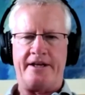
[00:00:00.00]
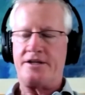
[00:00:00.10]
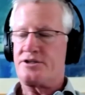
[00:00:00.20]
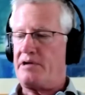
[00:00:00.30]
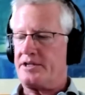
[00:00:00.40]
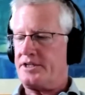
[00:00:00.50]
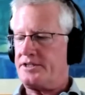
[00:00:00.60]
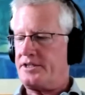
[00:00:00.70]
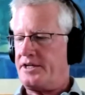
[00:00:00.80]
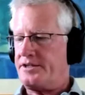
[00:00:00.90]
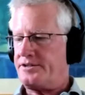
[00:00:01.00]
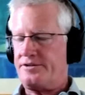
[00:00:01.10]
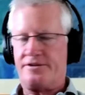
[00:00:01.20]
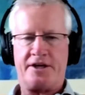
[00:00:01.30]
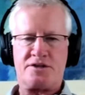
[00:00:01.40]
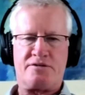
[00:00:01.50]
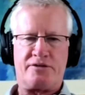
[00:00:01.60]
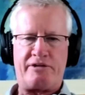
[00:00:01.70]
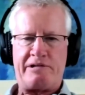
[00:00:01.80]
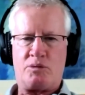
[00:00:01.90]
correct, and thanks for the
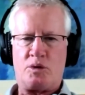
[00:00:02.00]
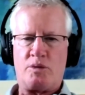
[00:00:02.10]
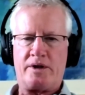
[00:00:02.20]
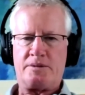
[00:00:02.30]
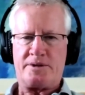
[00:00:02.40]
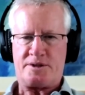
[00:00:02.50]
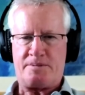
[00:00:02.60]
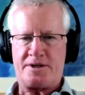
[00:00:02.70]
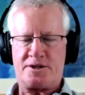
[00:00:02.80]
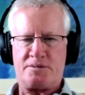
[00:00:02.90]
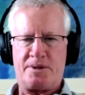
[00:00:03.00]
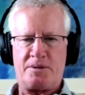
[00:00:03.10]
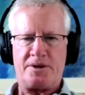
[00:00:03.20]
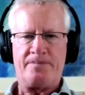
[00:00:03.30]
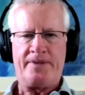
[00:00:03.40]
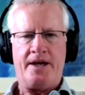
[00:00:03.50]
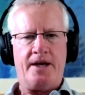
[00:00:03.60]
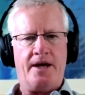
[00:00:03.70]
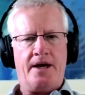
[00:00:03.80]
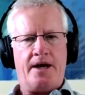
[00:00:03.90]
very warm welcome. It's a pleasure to be with you.
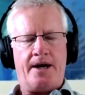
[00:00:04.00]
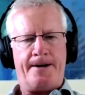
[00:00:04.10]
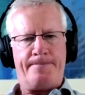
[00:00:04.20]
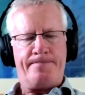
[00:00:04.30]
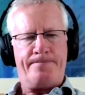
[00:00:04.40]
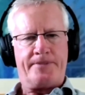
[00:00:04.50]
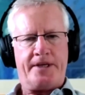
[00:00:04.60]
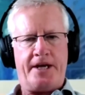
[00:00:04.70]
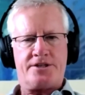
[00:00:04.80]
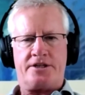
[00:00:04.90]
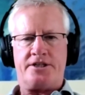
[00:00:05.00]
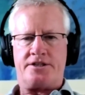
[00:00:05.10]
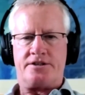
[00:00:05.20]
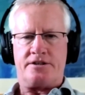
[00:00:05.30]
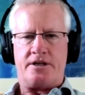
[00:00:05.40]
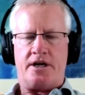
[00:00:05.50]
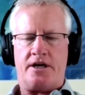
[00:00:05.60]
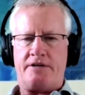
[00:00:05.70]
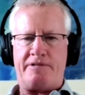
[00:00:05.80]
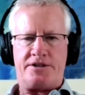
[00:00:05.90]
Yes, I did. I
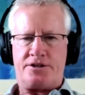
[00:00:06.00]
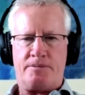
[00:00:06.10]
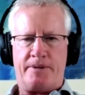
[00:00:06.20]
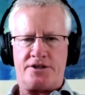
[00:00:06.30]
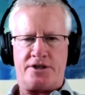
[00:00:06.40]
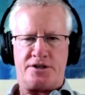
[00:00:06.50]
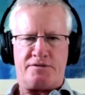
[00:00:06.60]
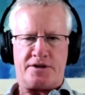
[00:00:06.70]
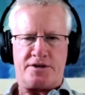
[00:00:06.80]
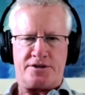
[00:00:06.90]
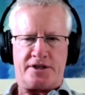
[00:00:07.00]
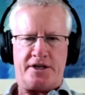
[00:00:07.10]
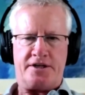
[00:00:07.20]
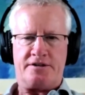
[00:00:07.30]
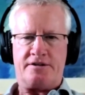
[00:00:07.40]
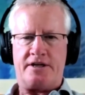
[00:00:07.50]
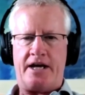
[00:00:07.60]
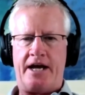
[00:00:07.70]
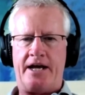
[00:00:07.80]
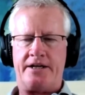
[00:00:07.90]
read too much science fiction as a kid,
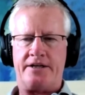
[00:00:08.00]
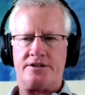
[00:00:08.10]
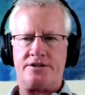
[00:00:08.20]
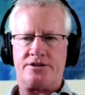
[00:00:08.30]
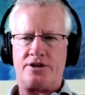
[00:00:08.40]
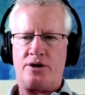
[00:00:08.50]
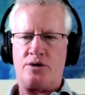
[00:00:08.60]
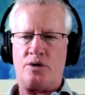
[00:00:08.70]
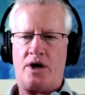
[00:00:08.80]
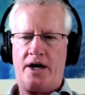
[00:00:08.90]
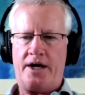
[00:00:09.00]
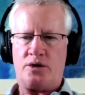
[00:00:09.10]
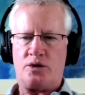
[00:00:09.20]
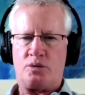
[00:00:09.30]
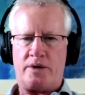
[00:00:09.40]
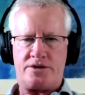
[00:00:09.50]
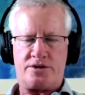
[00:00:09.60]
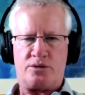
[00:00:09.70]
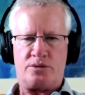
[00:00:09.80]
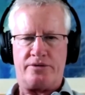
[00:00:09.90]
and so I always
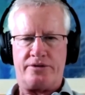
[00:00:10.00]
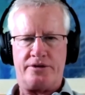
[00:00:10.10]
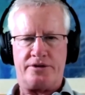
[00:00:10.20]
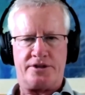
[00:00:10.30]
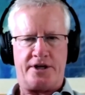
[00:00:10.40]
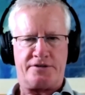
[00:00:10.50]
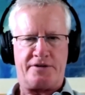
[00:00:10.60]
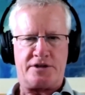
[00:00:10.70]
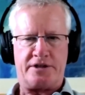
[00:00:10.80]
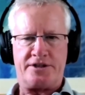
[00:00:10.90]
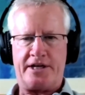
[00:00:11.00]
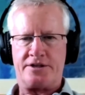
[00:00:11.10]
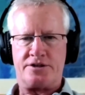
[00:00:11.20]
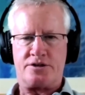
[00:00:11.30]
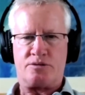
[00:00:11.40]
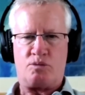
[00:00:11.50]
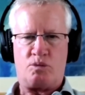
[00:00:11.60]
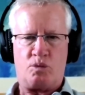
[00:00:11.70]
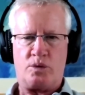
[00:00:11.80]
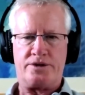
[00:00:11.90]
thought that artificial intelligence would